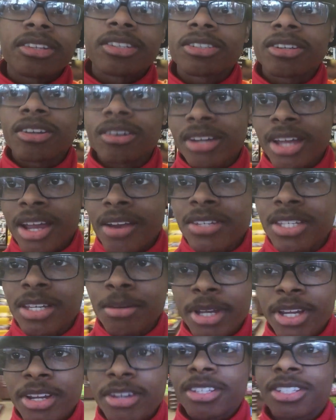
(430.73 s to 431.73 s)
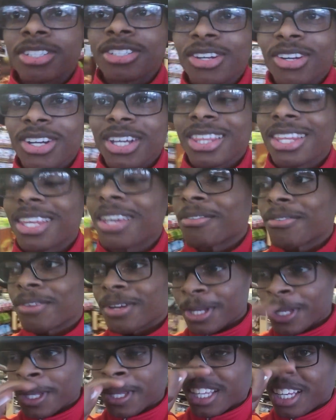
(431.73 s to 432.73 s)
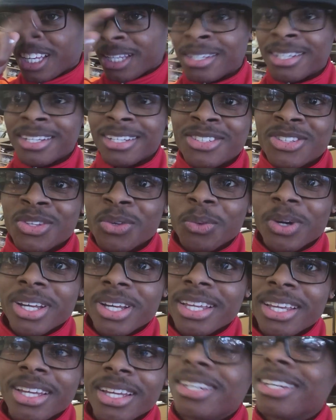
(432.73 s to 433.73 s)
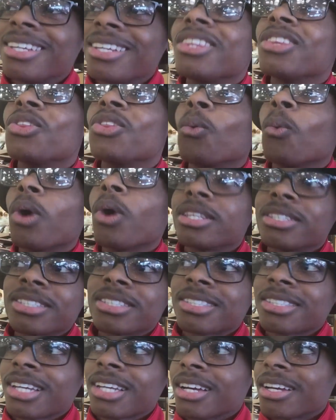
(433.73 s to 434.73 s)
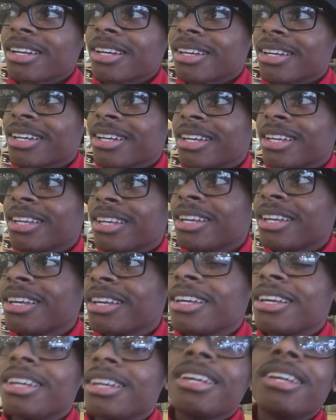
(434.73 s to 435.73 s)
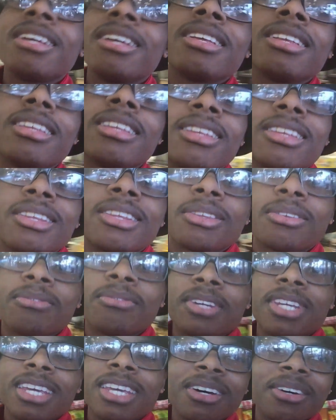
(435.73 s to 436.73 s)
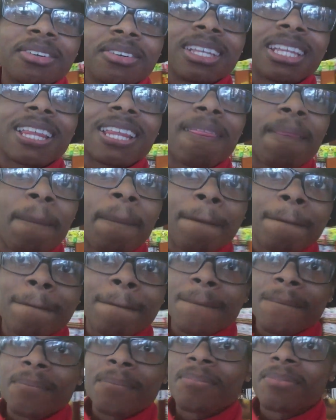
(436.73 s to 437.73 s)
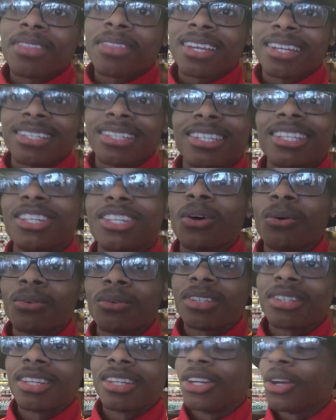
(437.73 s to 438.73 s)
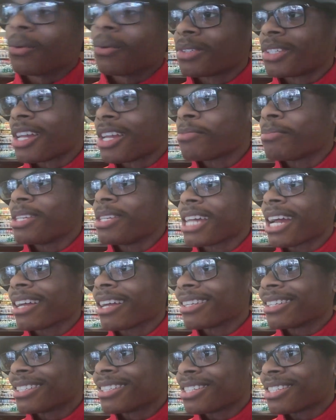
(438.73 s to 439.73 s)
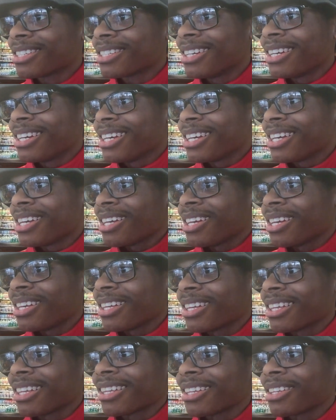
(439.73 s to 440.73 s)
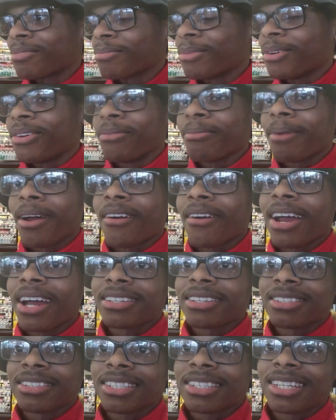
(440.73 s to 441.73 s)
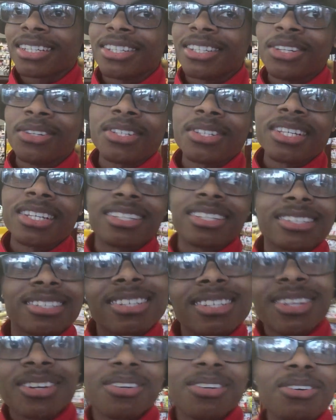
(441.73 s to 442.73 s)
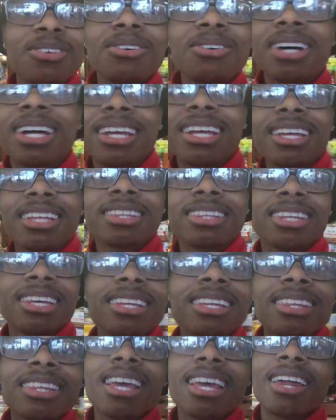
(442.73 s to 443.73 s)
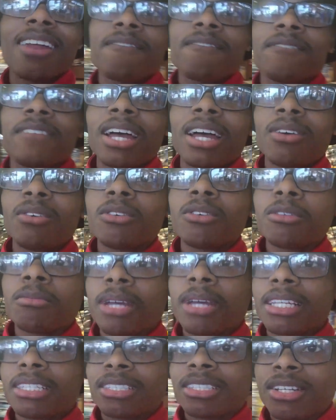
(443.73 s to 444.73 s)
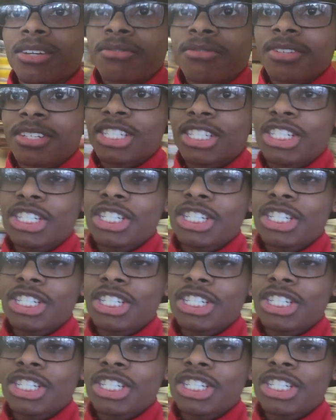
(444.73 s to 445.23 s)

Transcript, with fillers: hear the song, every time I hear the song, I think of Adik's the one, Adik the one's uh, video the don't the don't judge me challenge right like this because he used this. Oh, I think I found myself a